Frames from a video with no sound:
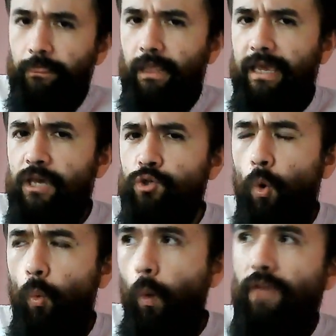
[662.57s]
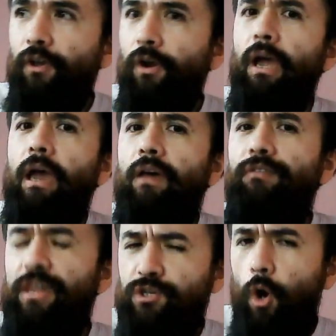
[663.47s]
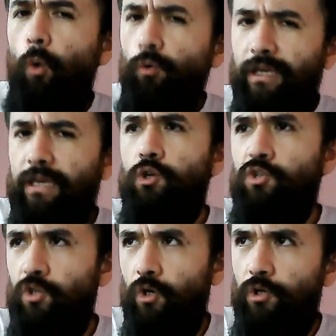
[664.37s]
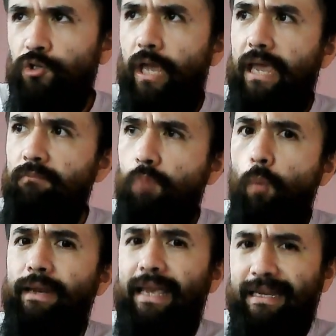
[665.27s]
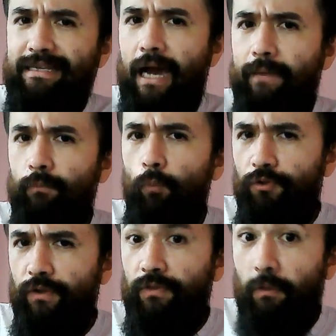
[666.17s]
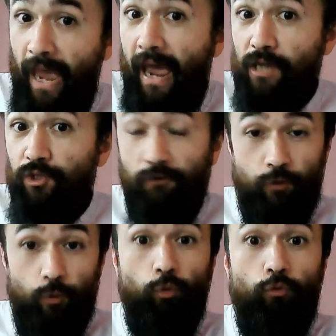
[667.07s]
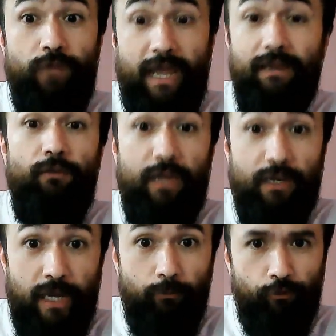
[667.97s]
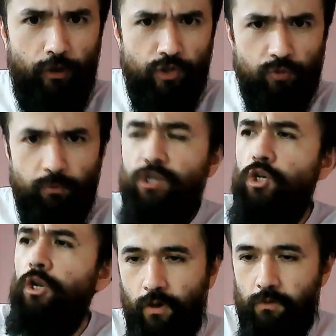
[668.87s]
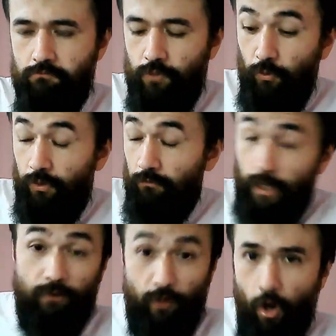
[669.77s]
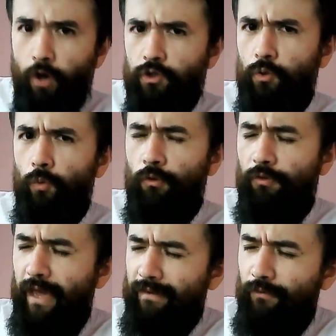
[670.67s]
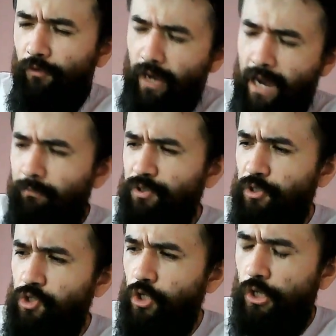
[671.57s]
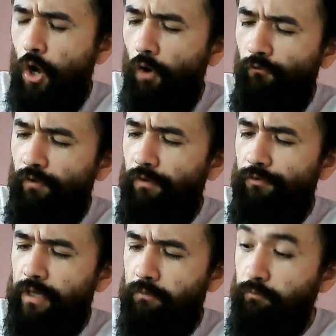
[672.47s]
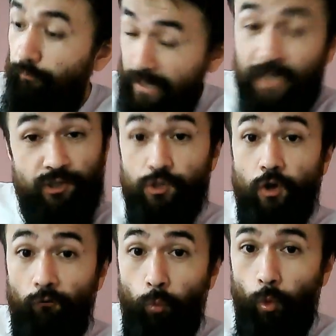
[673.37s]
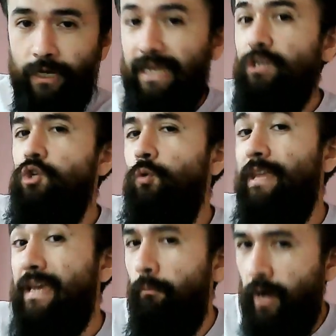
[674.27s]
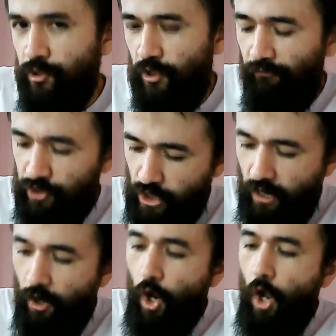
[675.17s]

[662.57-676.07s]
is whether this only concerns a moment in time within the past. If you take the examples I just mentioned, you would likely argue that the composition of the pieces of wood into the composite of a chair